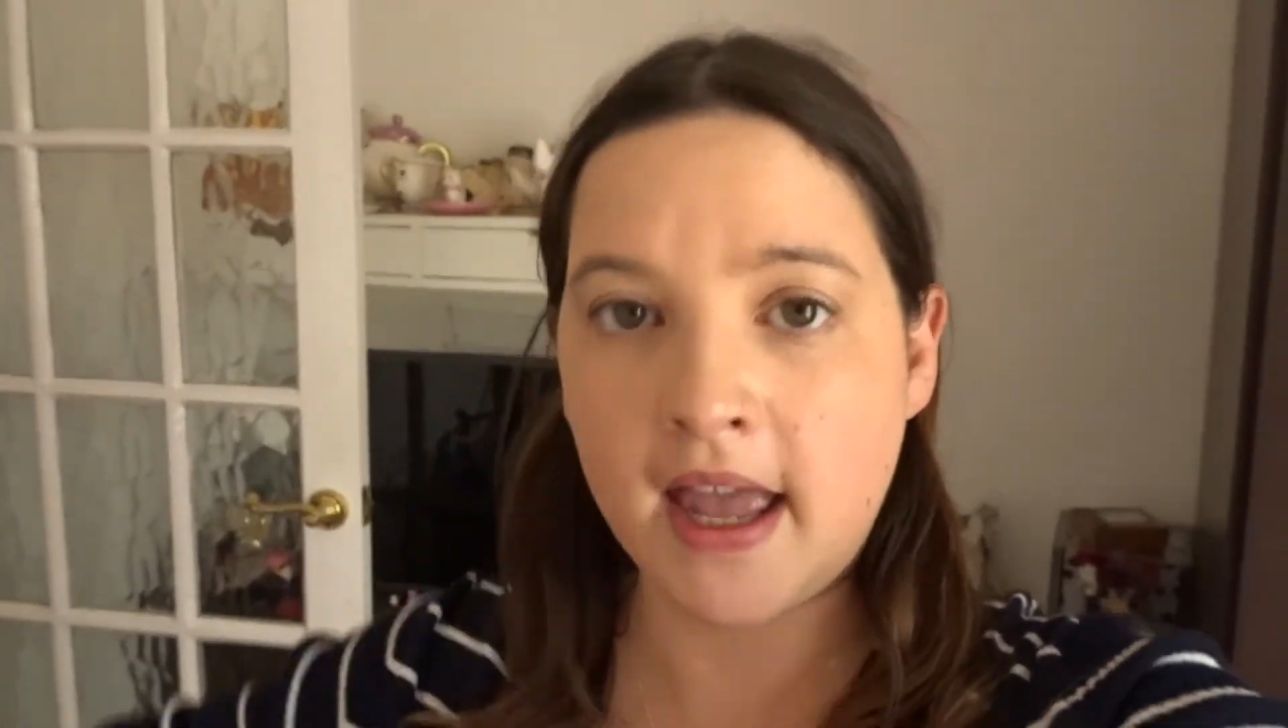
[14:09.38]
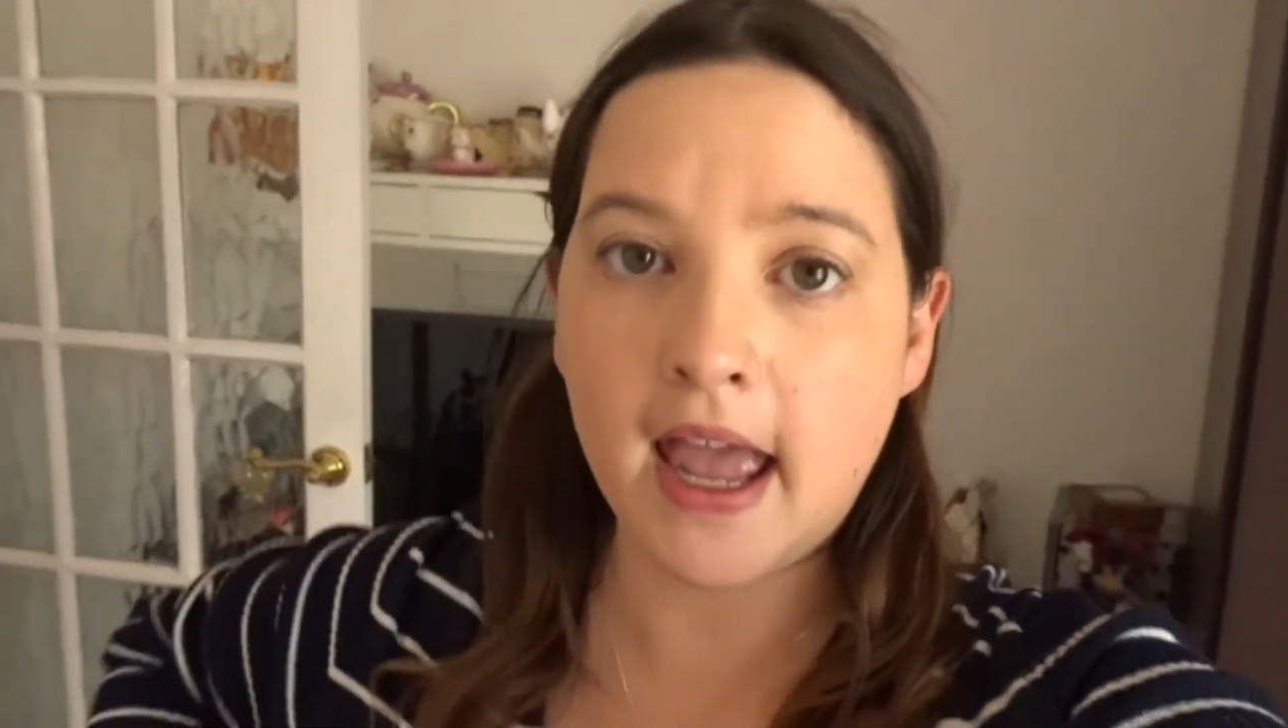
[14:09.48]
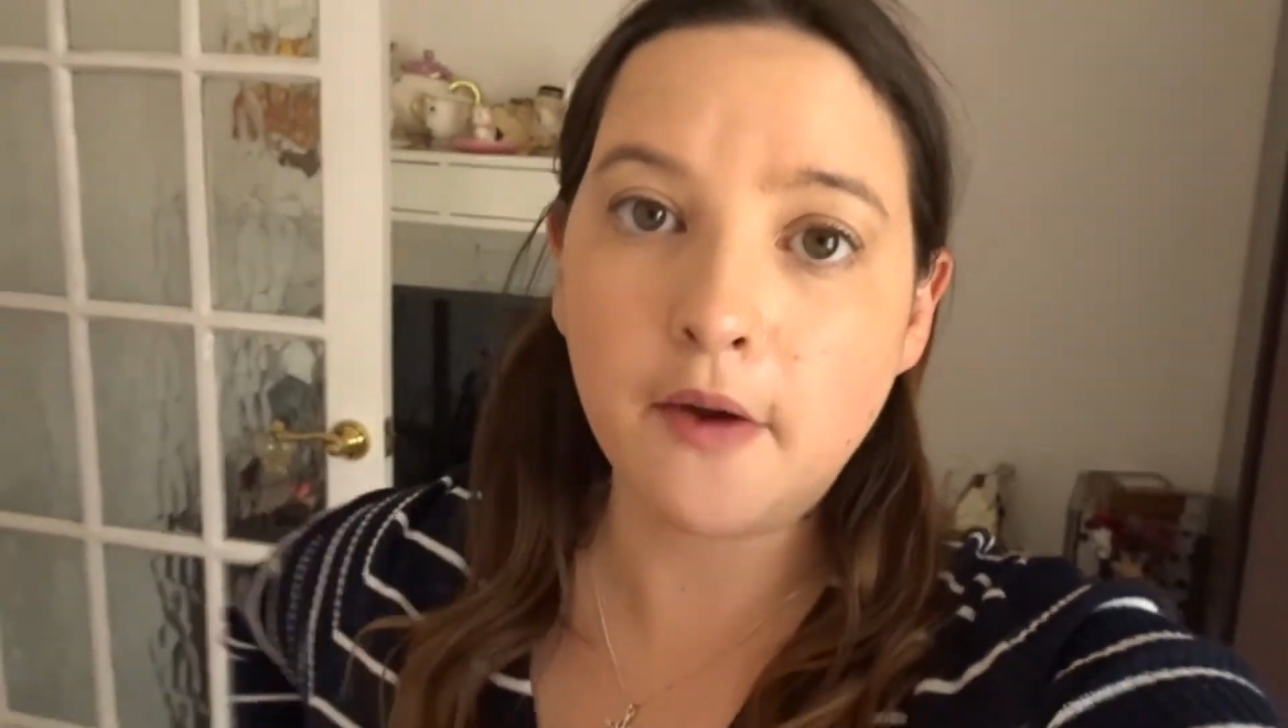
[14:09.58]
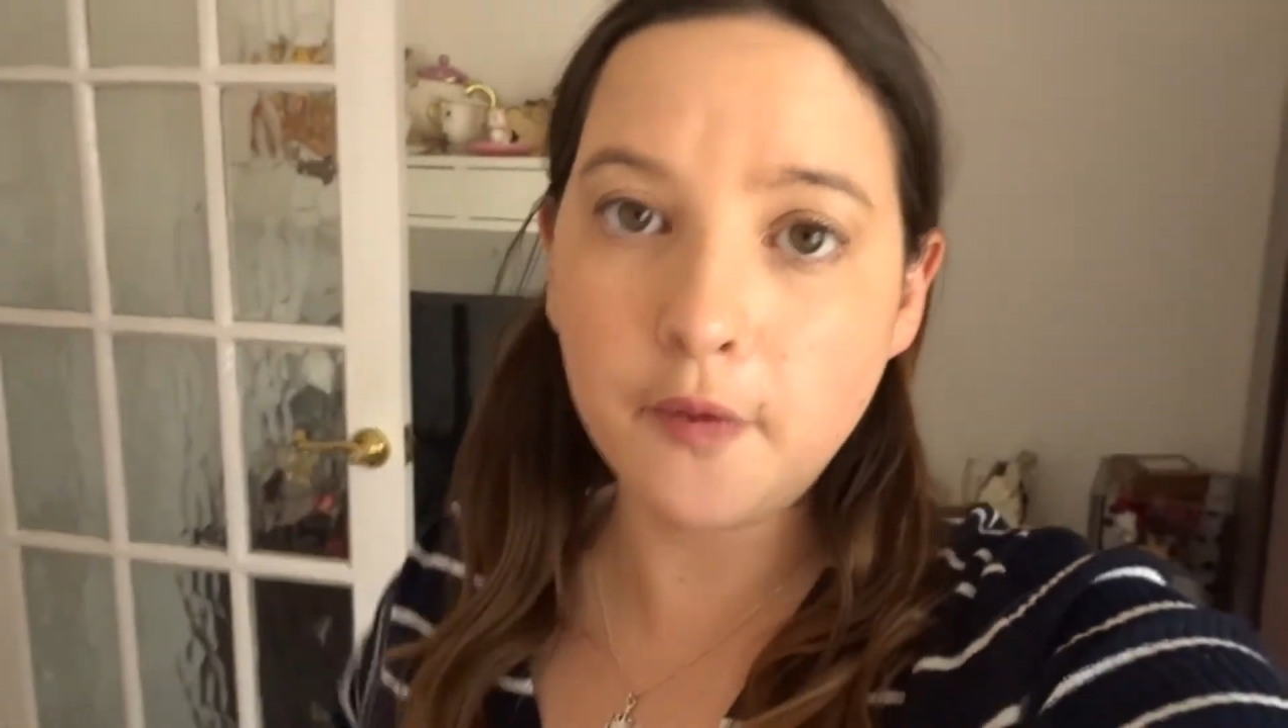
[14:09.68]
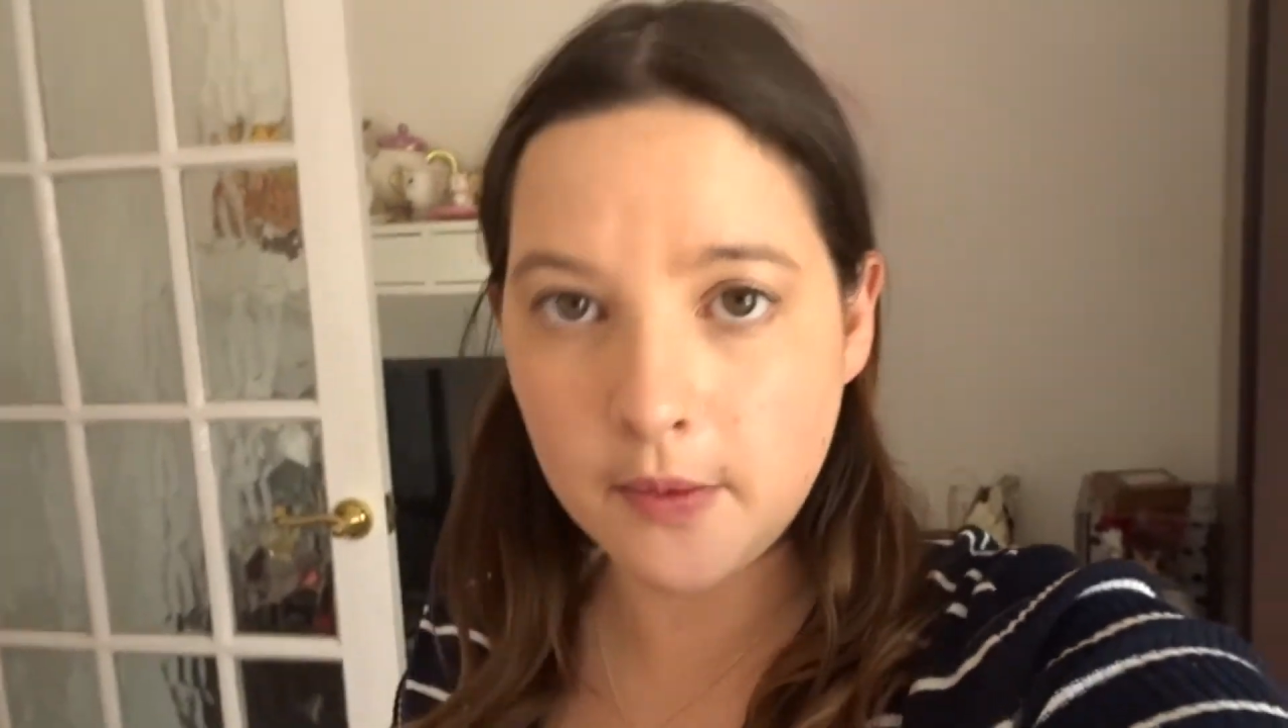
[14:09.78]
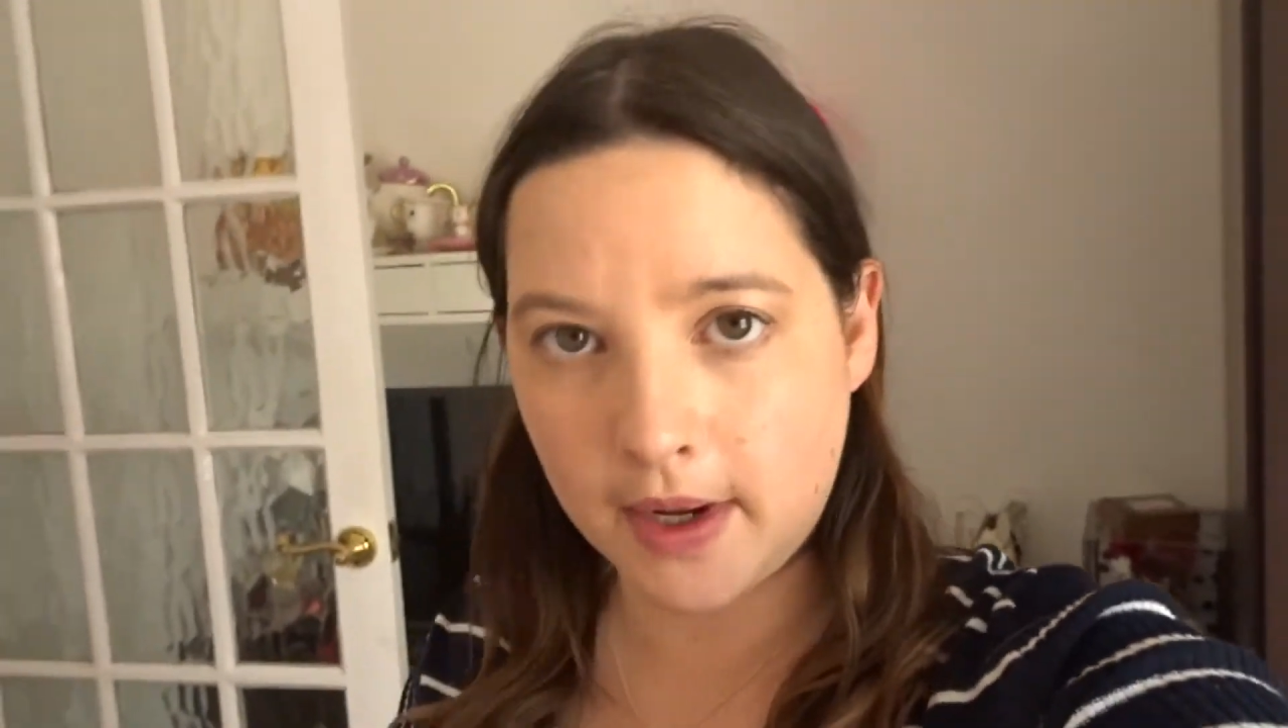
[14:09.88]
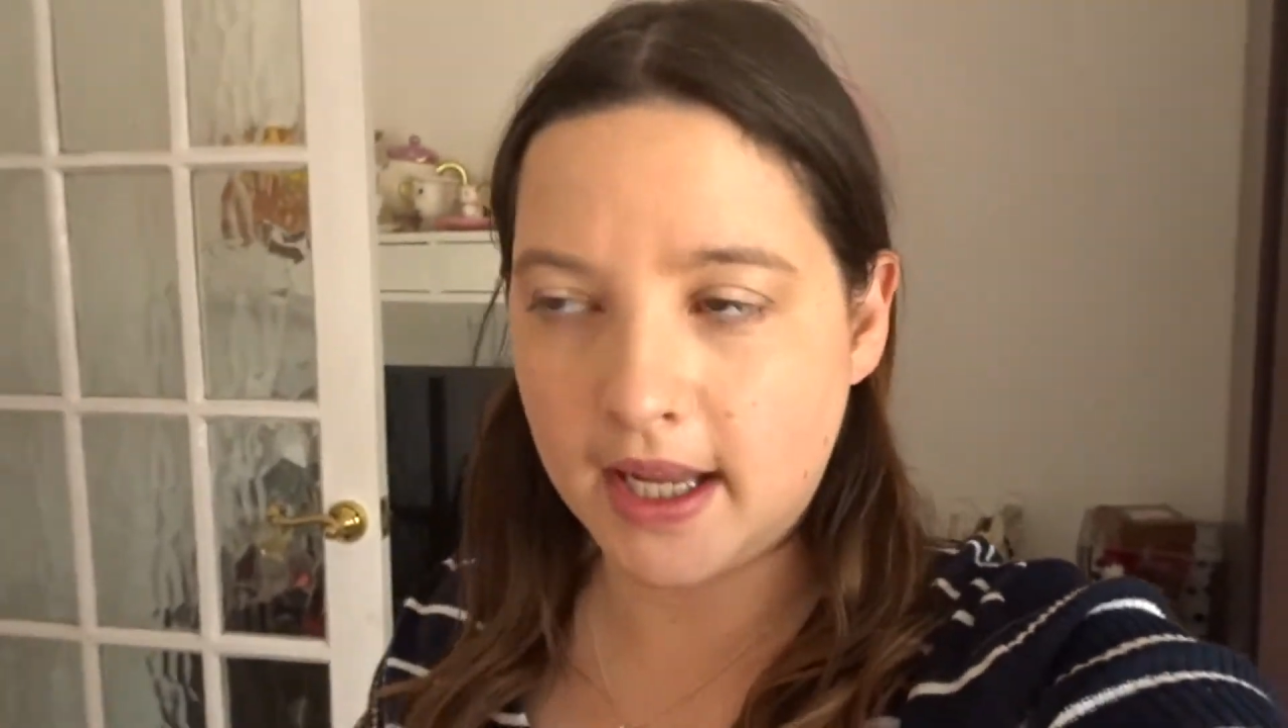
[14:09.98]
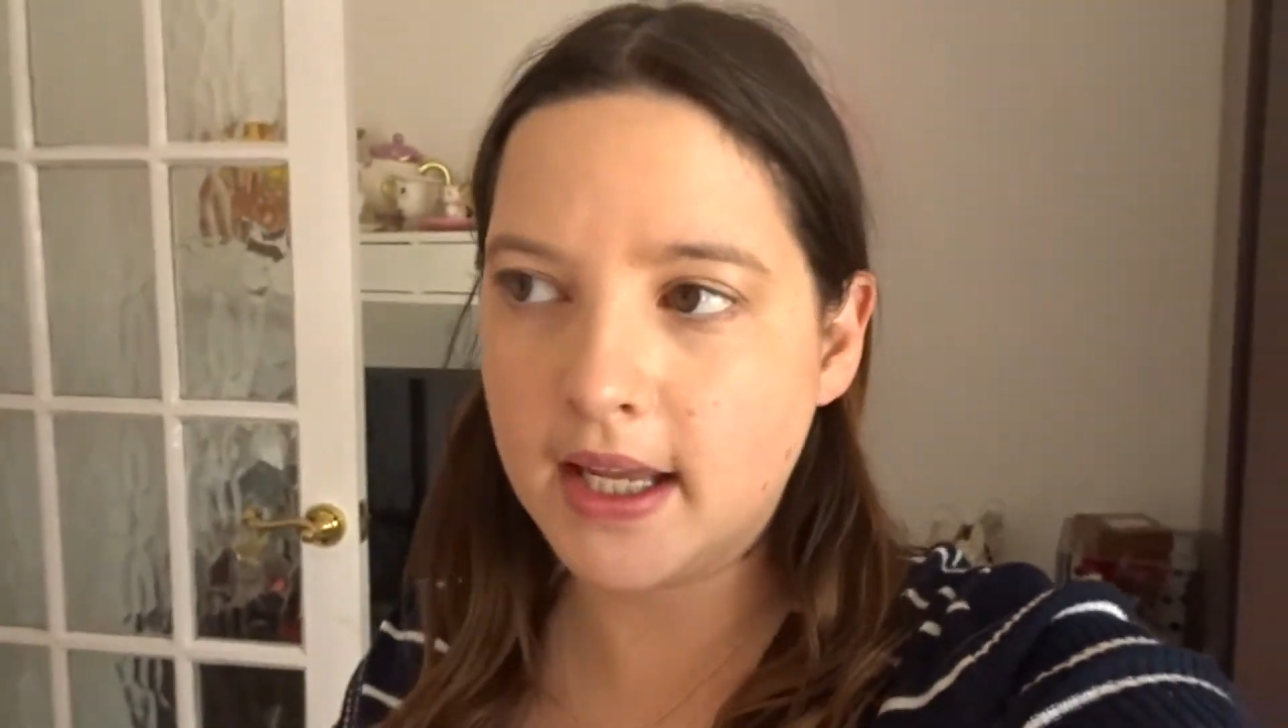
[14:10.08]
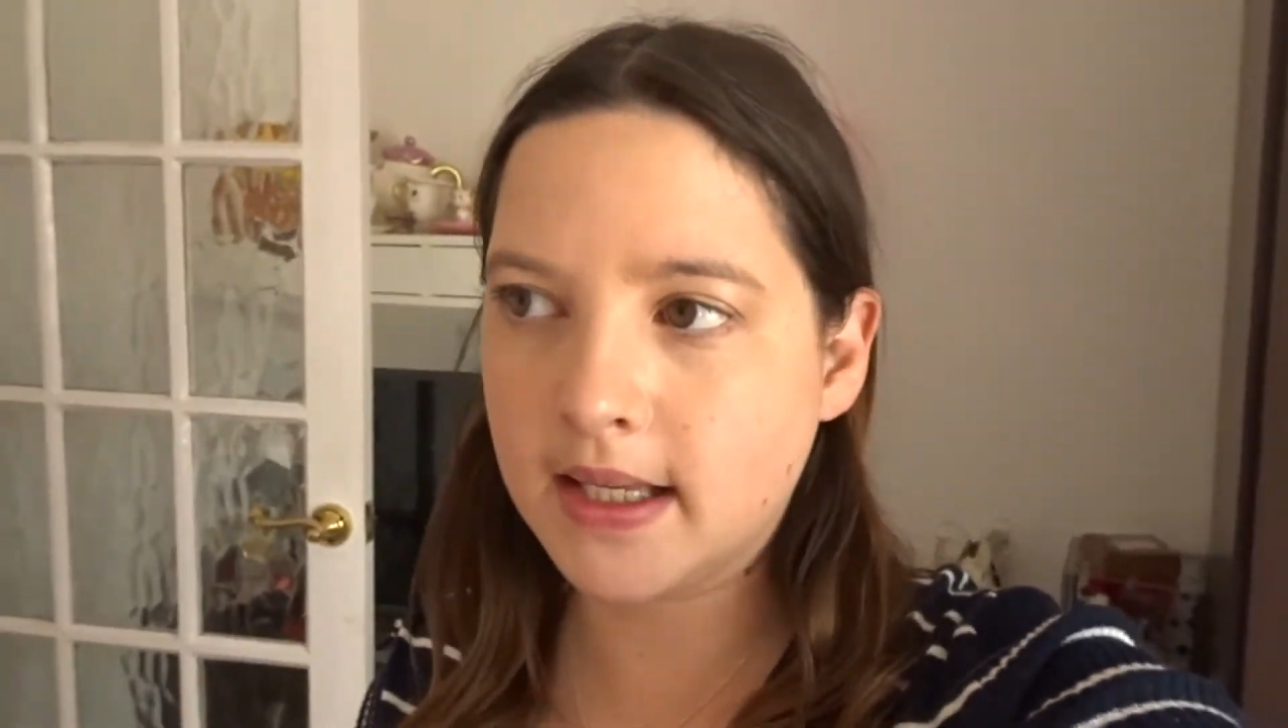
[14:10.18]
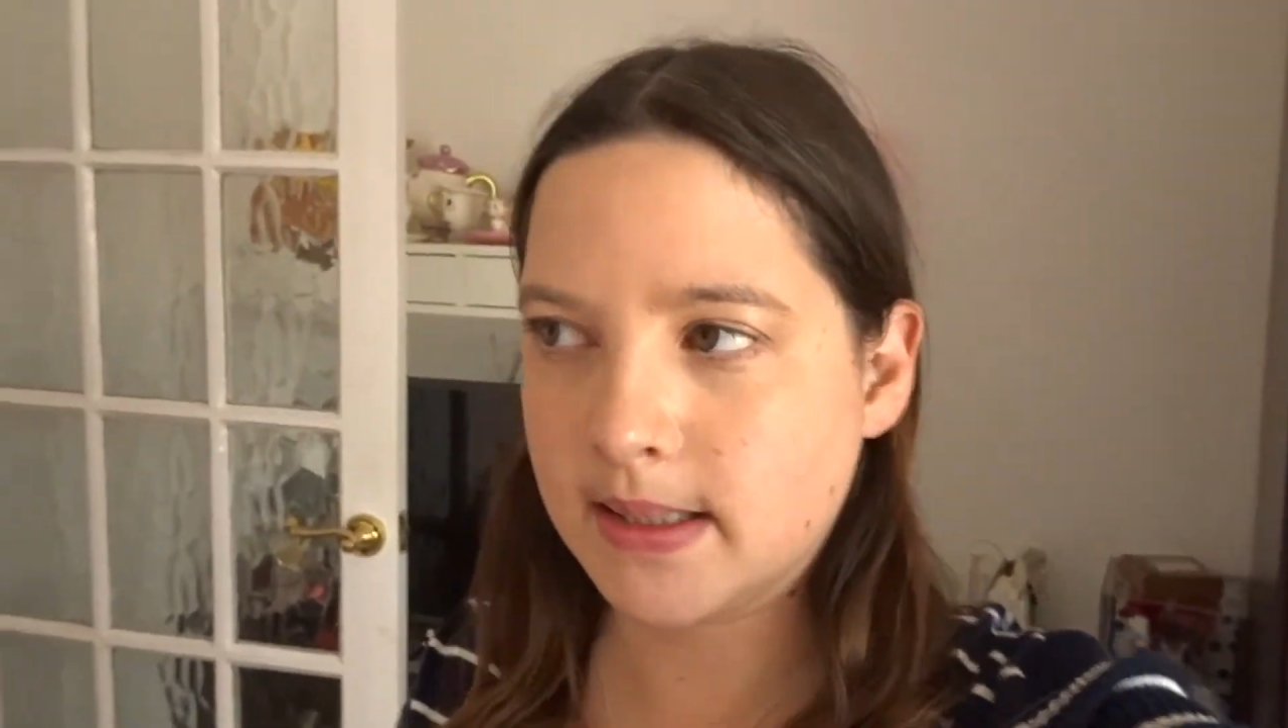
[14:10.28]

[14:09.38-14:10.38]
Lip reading: every week.